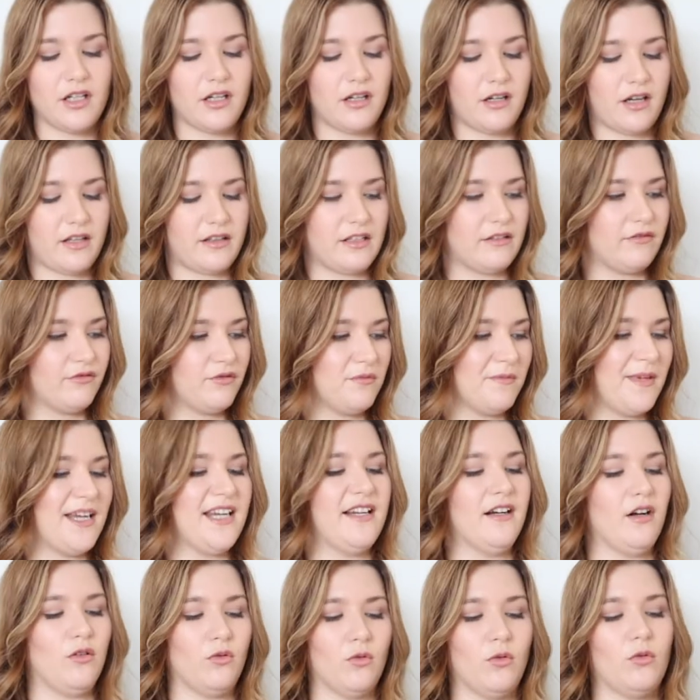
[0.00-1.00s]
I think for
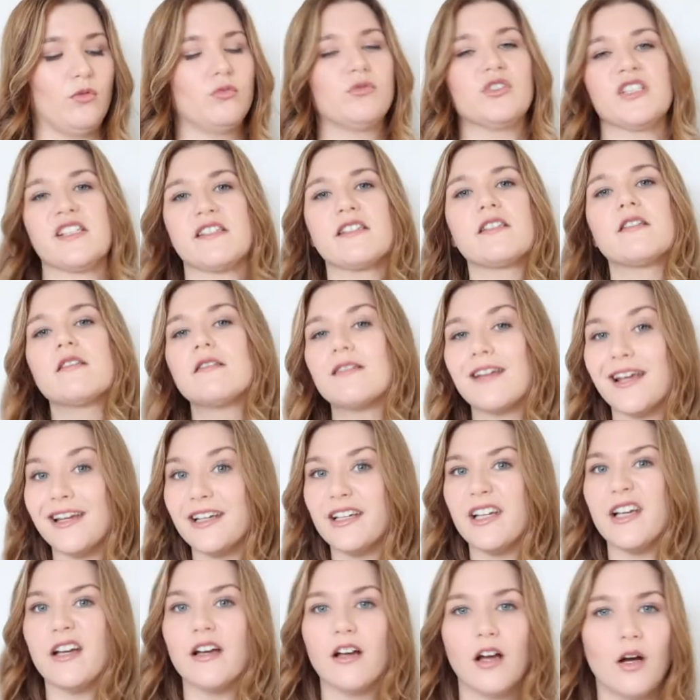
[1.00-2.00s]
me, I will just
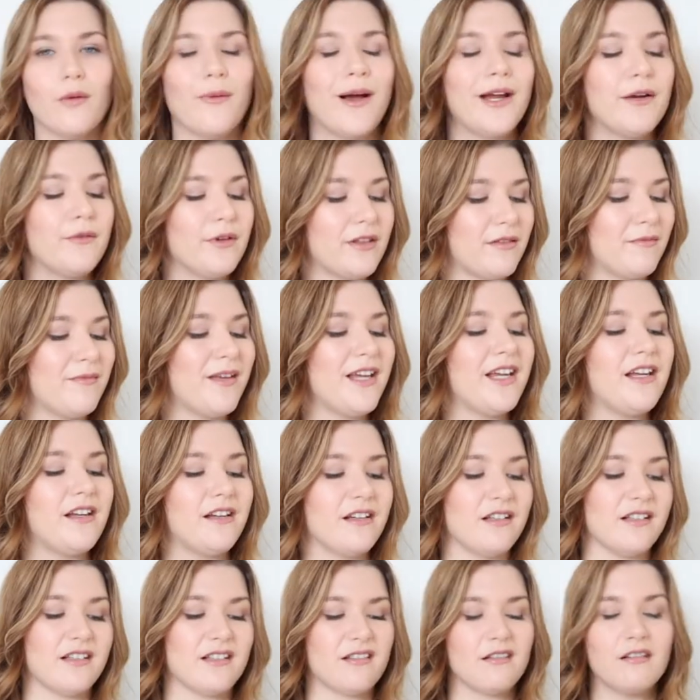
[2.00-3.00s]
take it away with me
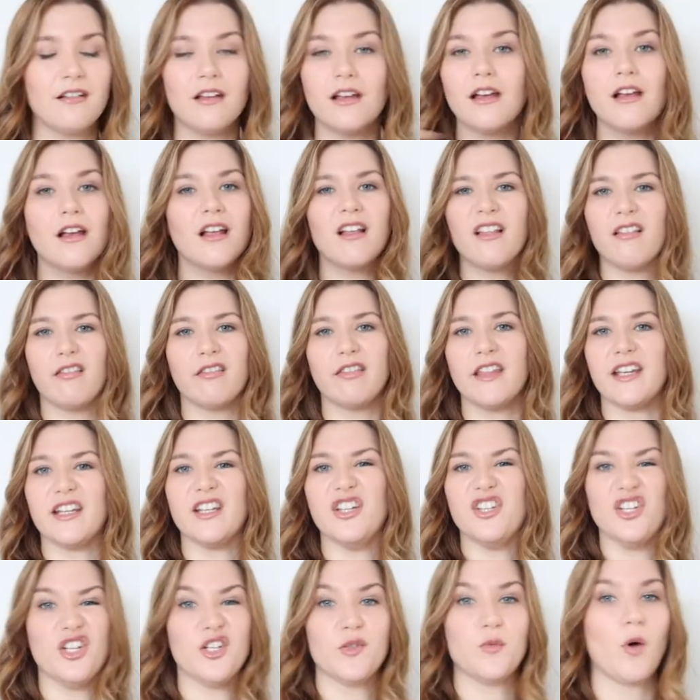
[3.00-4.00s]
because they
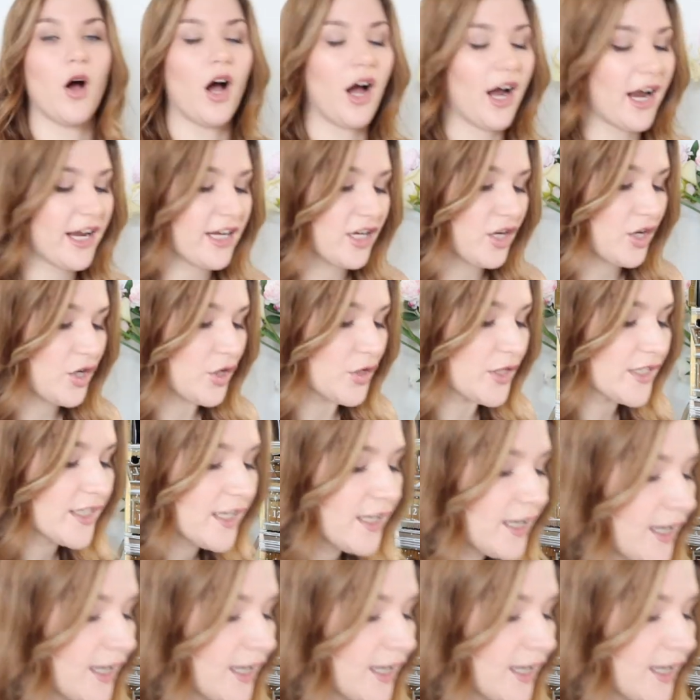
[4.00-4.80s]
can use what I use.